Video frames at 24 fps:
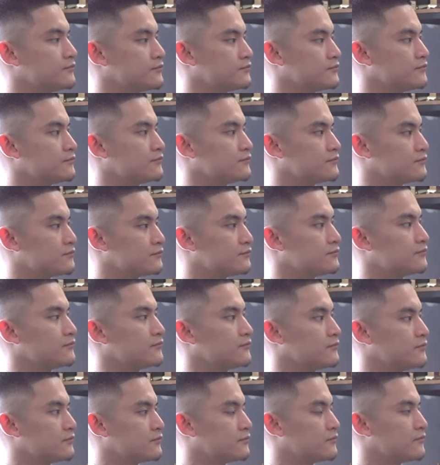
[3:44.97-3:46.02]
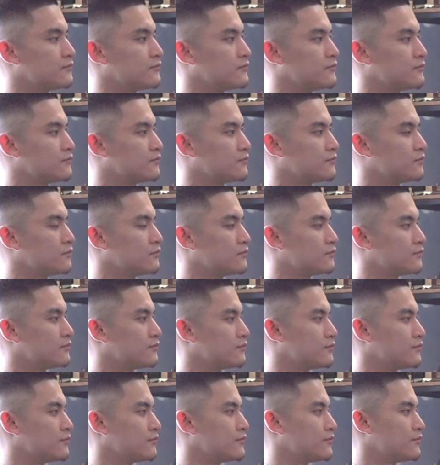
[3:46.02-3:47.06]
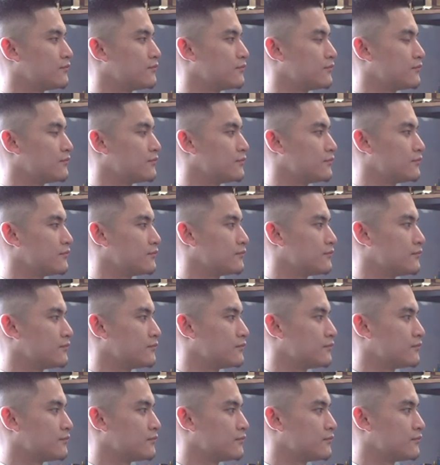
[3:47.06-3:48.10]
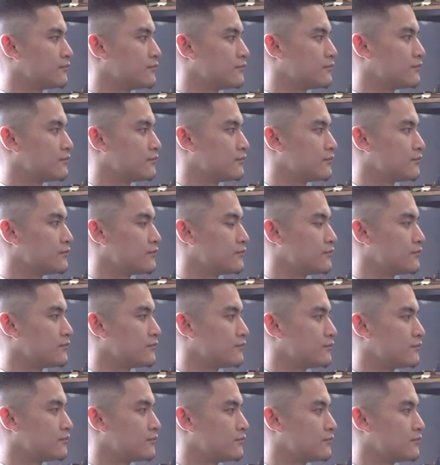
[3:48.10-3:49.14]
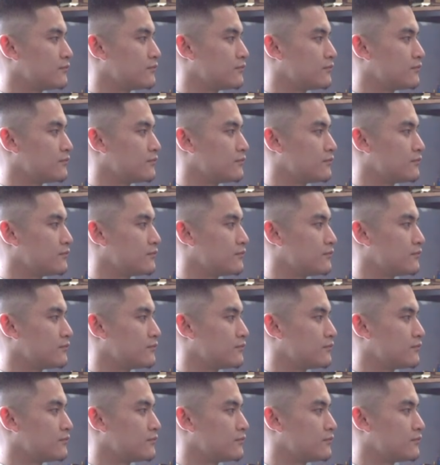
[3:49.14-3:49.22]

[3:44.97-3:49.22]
No words are spoken by the person on screen.